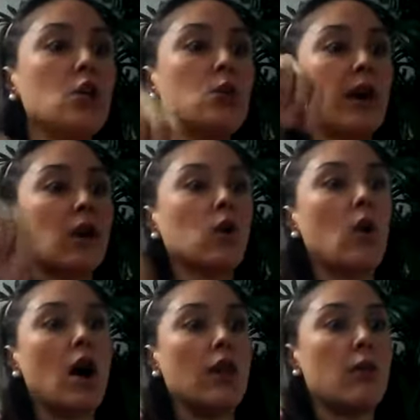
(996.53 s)
You want to
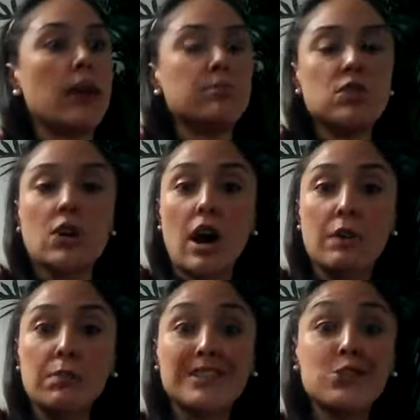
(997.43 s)
go all the way up to your
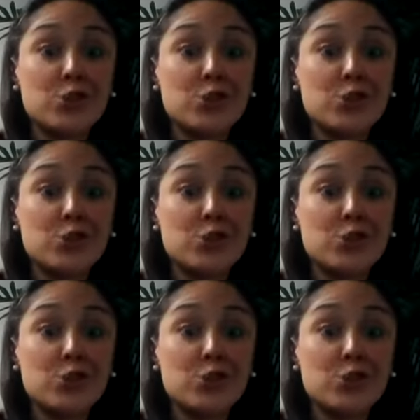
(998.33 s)
armpit.